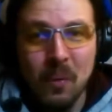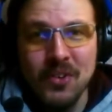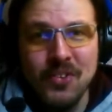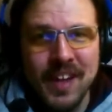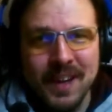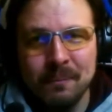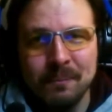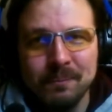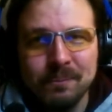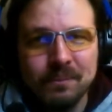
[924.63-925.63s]
We'll see.
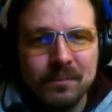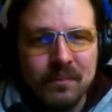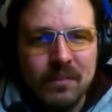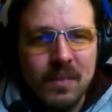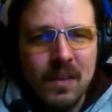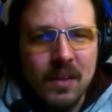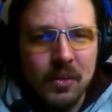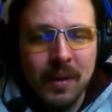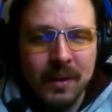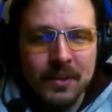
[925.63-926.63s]

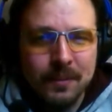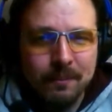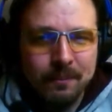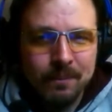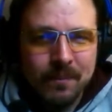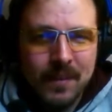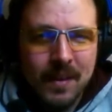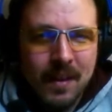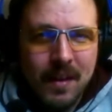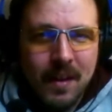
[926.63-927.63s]
So, anyways,
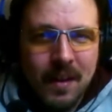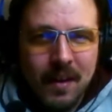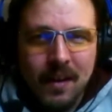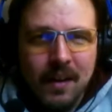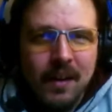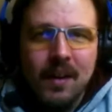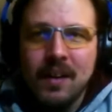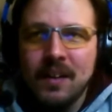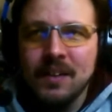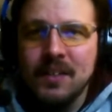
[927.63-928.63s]

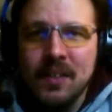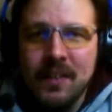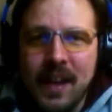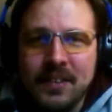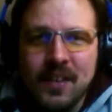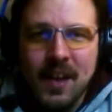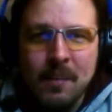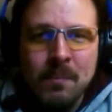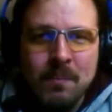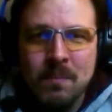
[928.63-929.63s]
until next
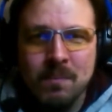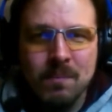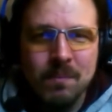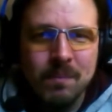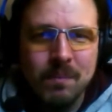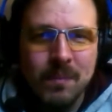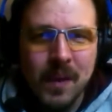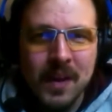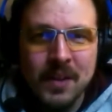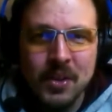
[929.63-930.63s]
time,
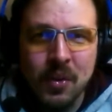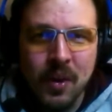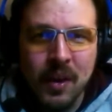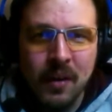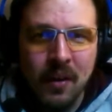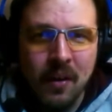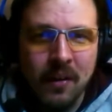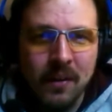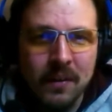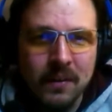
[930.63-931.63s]
enjoy
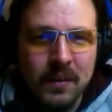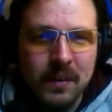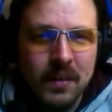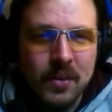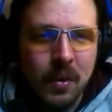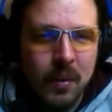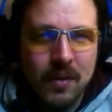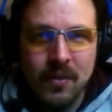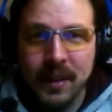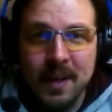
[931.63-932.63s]

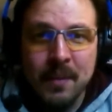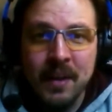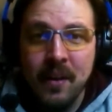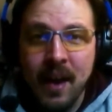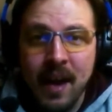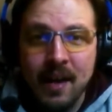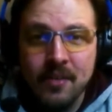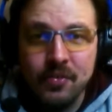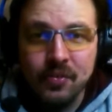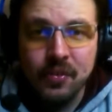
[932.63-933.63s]
whatever gaming you
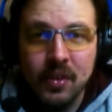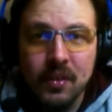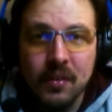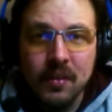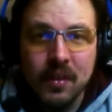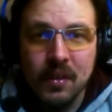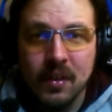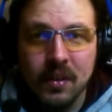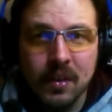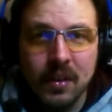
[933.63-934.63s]
have
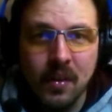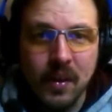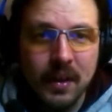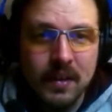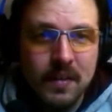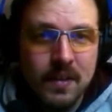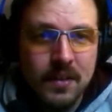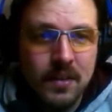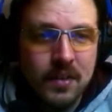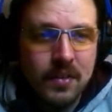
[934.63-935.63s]
going into
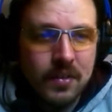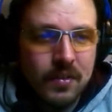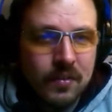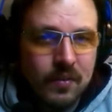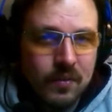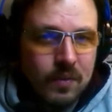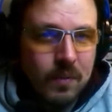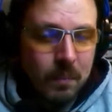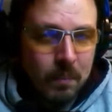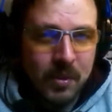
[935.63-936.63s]
this
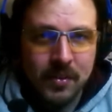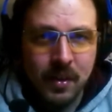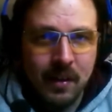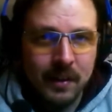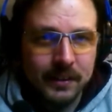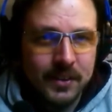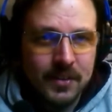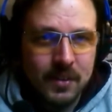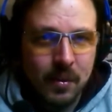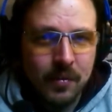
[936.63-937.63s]
busy holiday
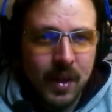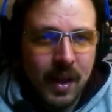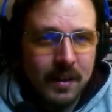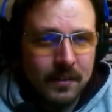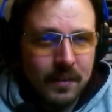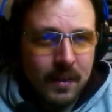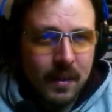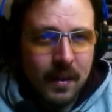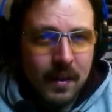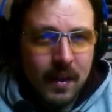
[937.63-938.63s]
season that we've got,
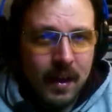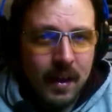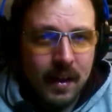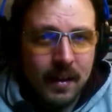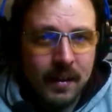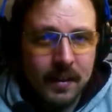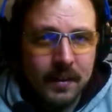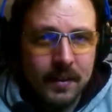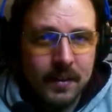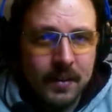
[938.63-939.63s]

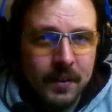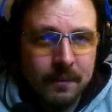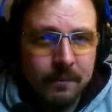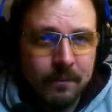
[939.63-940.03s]
and